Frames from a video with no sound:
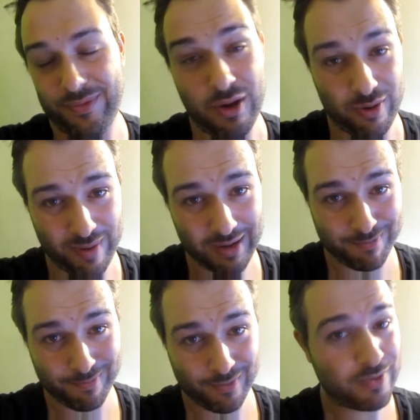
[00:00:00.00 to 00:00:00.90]
Know what I mean? Do
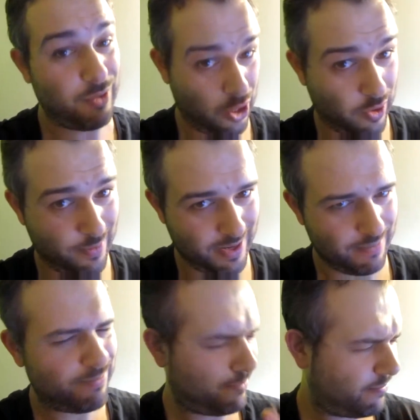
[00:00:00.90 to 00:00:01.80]
you know what I
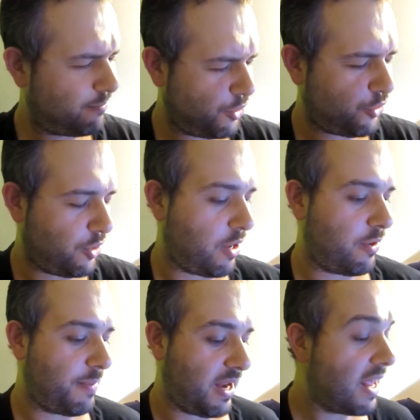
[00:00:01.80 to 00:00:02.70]
mean? Pretty sure you know what
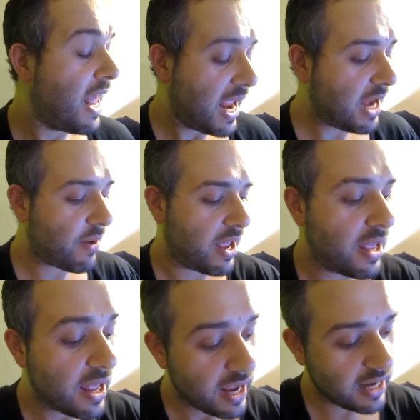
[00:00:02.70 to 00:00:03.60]
I mean. Anyway,
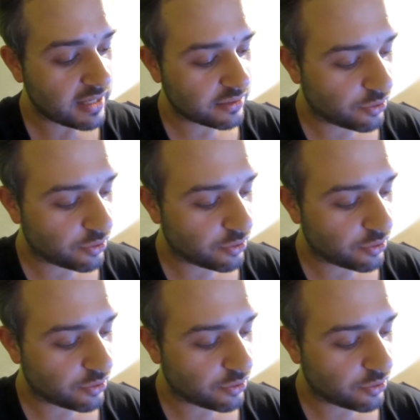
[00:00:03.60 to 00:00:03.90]
it is